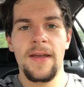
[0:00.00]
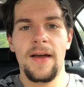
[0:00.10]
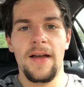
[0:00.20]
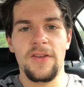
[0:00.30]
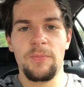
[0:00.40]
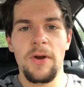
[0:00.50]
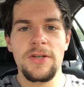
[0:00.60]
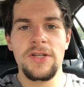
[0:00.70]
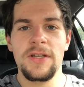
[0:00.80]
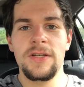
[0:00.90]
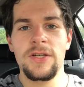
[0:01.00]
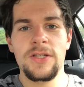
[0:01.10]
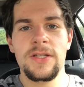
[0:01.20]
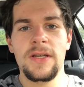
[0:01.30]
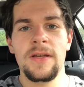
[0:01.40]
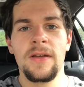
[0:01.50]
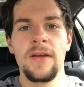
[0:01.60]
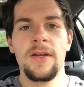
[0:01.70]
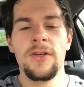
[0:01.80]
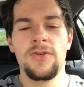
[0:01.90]
a spreadsheet just to
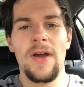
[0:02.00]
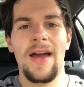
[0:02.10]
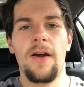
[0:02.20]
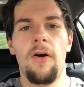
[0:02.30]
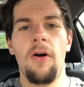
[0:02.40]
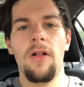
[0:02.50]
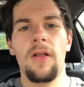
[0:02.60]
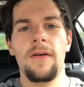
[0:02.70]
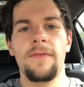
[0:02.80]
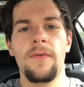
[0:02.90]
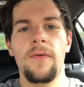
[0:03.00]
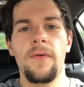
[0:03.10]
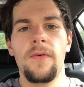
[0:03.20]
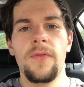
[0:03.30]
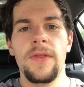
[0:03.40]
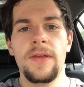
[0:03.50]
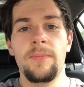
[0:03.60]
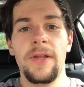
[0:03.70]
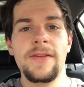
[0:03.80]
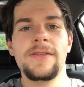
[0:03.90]
track all of the
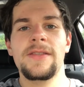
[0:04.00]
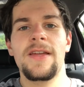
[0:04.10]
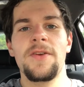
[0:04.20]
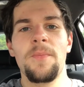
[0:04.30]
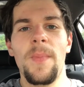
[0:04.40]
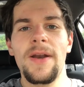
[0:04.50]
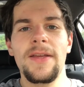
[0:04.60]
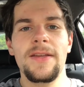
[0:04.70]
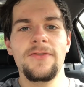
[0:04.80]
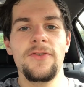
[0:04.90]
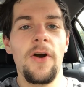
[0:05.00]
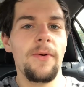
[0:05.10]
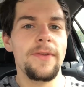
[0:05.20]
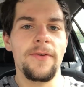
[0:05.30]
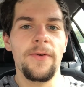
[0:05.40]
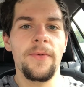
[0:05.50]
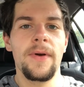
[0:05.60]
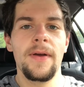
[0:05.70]
places that your money is going to.